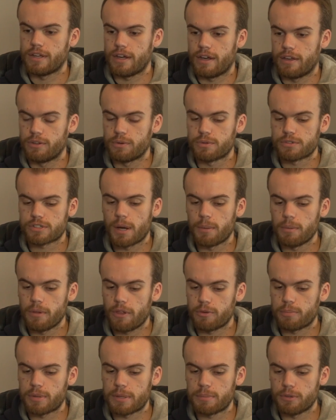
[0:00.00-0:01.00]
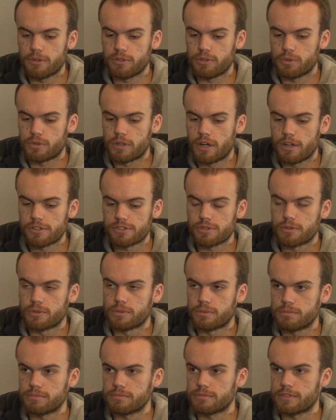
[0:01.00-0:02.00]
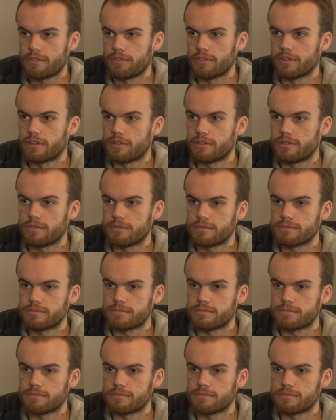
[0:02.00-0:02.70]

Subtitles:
Yeah, and there was a couple other people who were also definitely